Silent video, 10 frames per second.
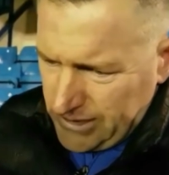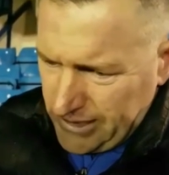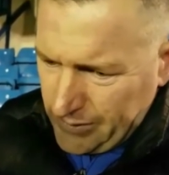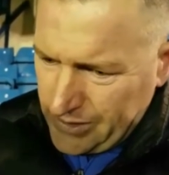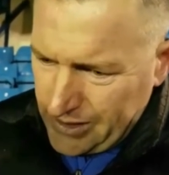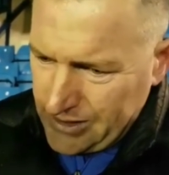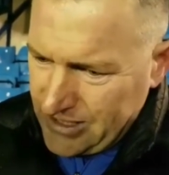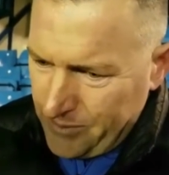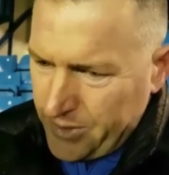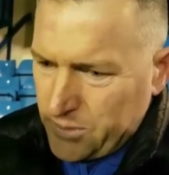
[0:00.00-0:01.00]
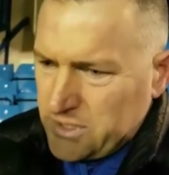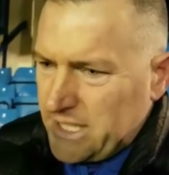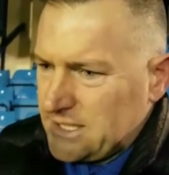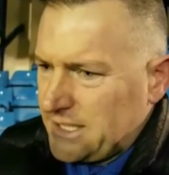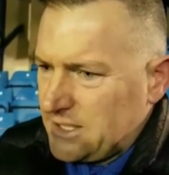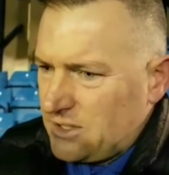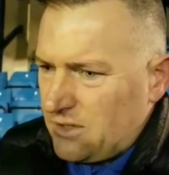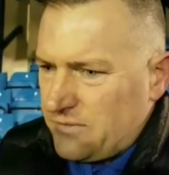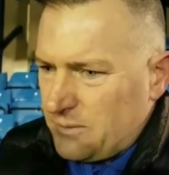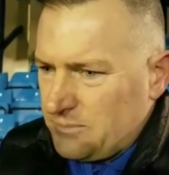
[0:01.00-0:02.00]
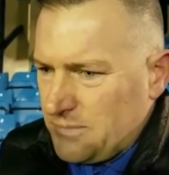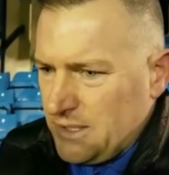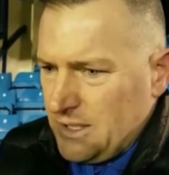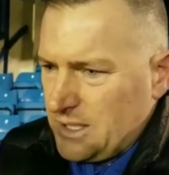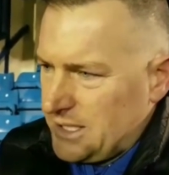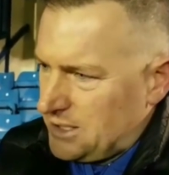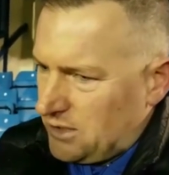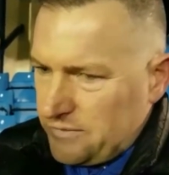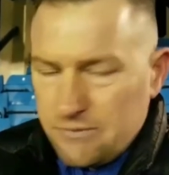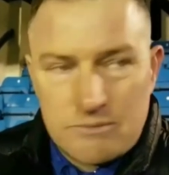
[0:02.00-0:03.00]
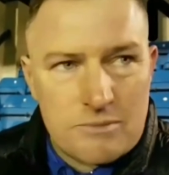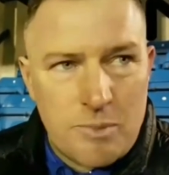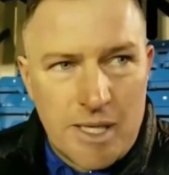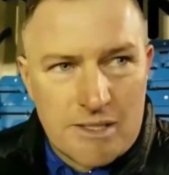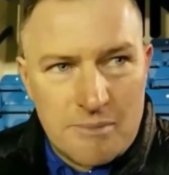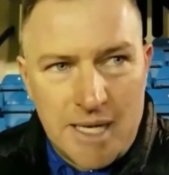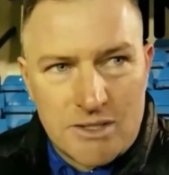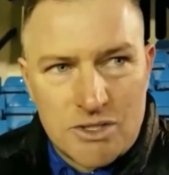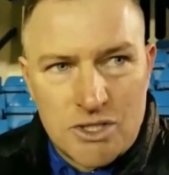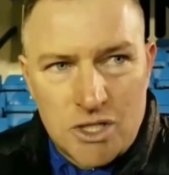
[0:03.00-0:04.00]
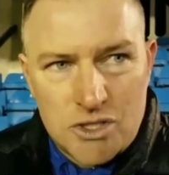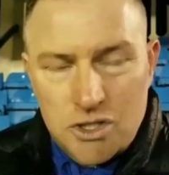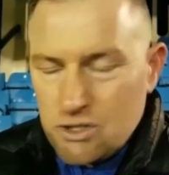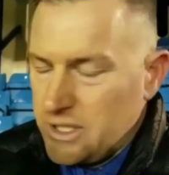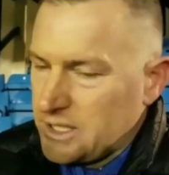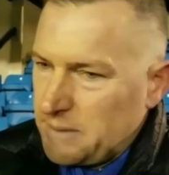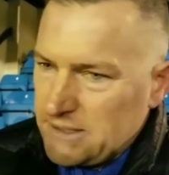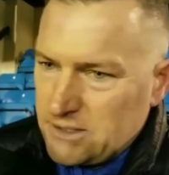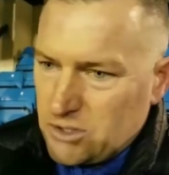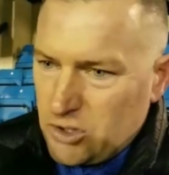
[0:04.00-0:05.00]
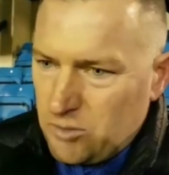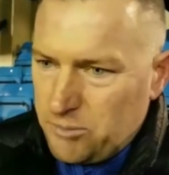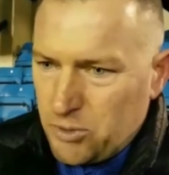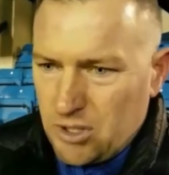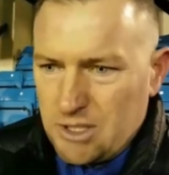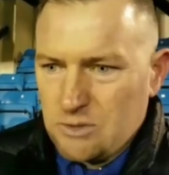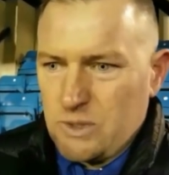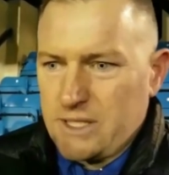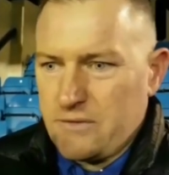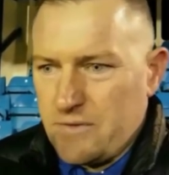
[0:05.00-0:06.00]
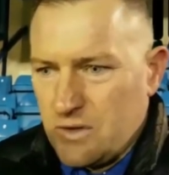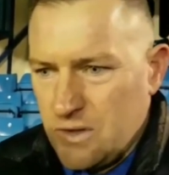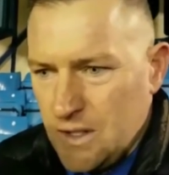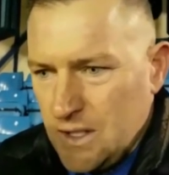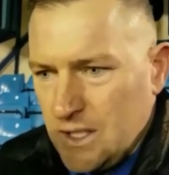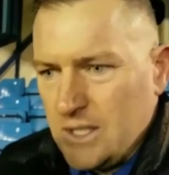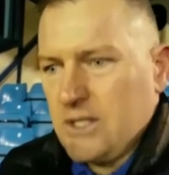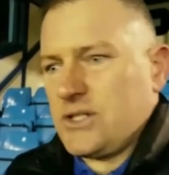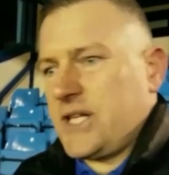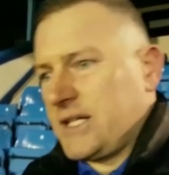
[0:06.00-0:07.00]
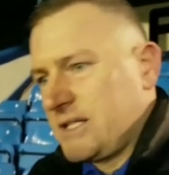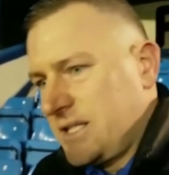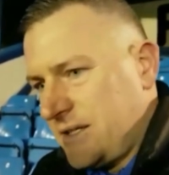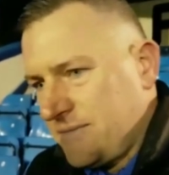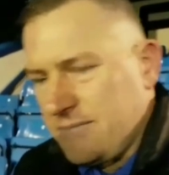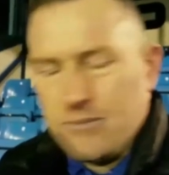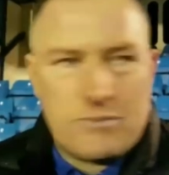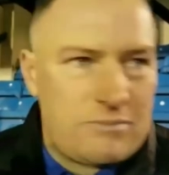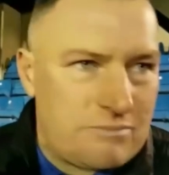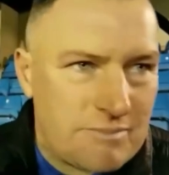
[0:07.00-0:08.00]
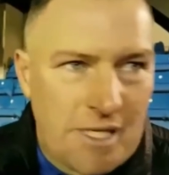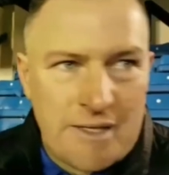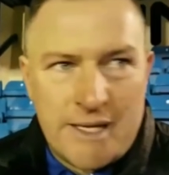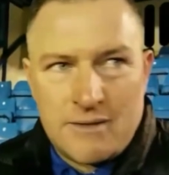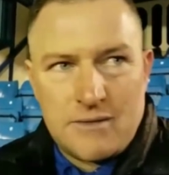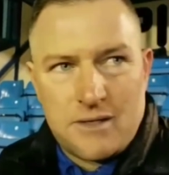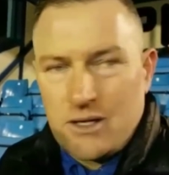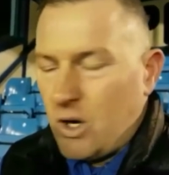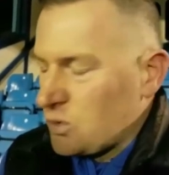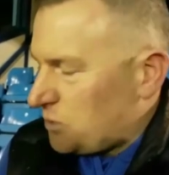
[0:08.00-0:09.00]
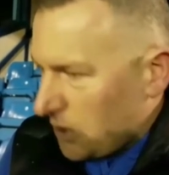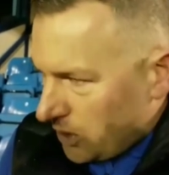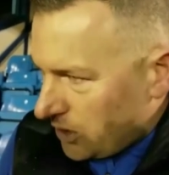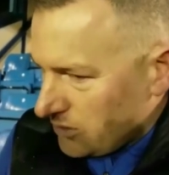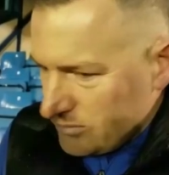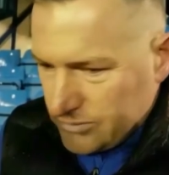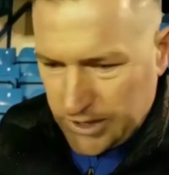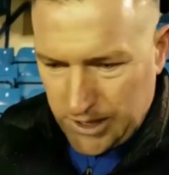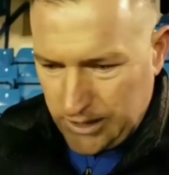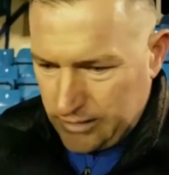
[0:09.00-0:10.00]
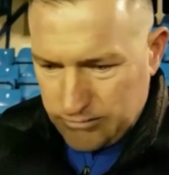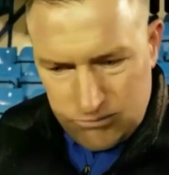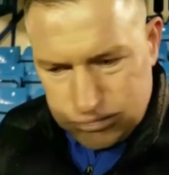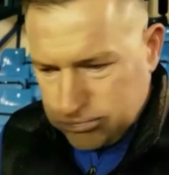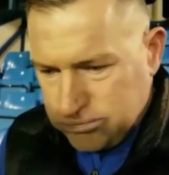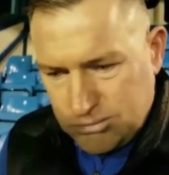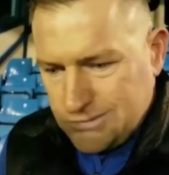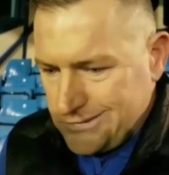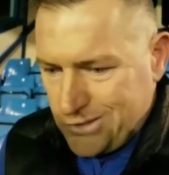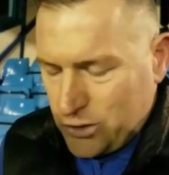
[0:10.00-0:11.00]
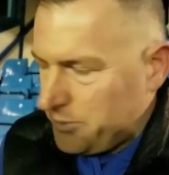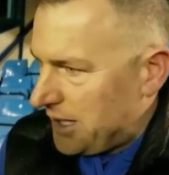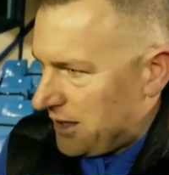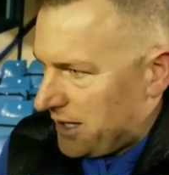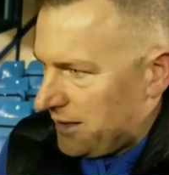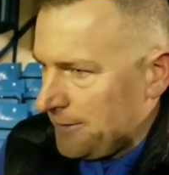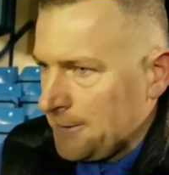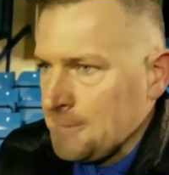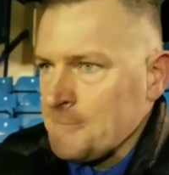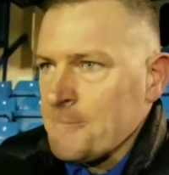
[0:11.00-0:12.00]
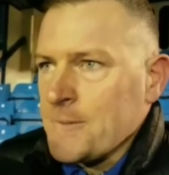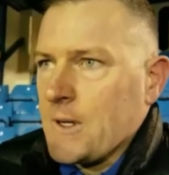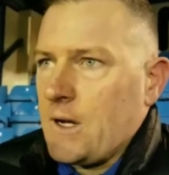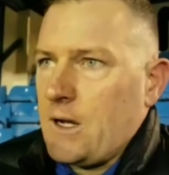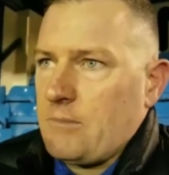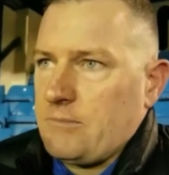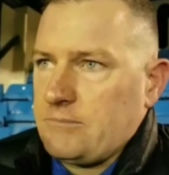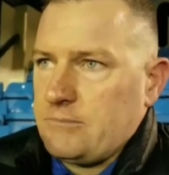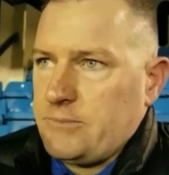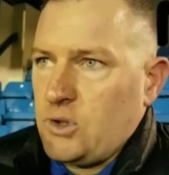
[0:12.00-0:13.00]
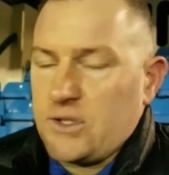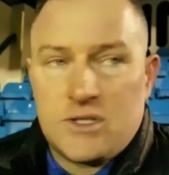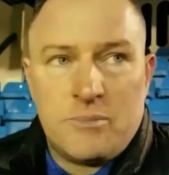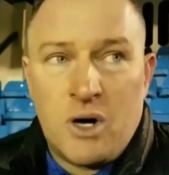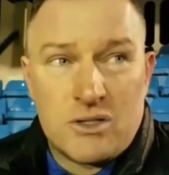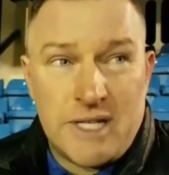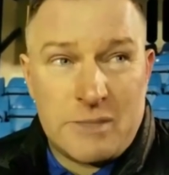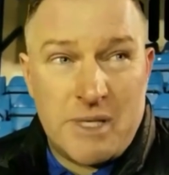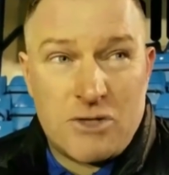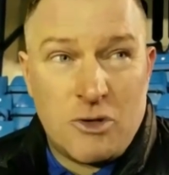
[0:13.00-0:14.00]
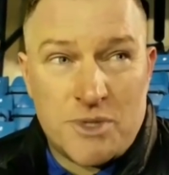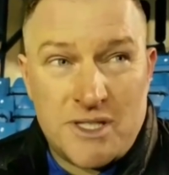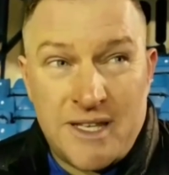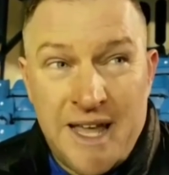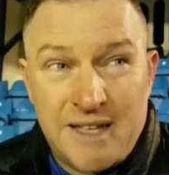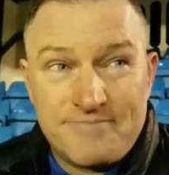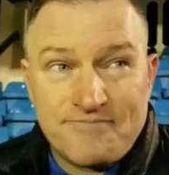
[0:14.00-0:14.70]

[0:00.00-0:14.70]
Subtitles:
you know, the tempo was set second half on kickoff. Pass it back to Josh. Josh didn't expect it to come, put it on his weaker foot, shanks it, and then the goal's poor. You know, got to do better there. Ball into the box, next minute drops in the net.